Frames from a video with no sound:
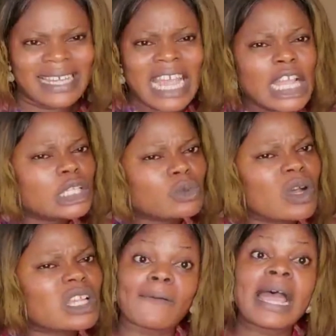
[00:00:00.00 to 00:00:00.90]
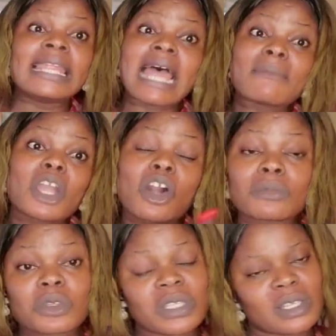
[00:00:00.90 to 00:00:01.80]
It was. Let me come
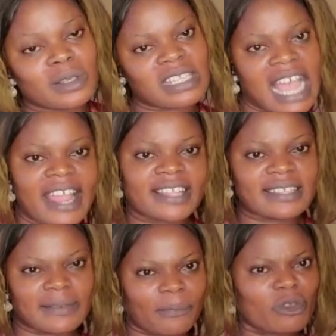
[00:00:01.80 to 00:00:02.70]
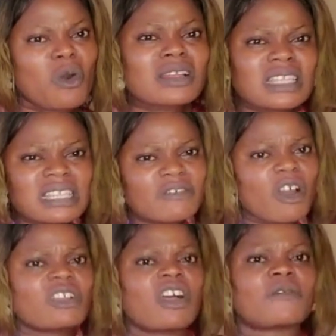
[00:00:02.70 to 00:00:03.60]
to the society. What is the
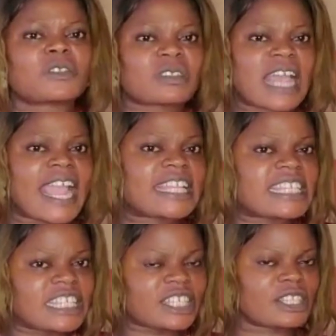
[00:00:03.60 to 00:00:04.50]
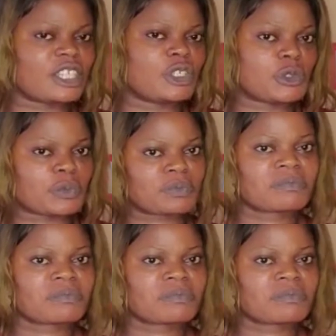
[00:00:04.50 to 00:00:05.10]
role of society in this issue?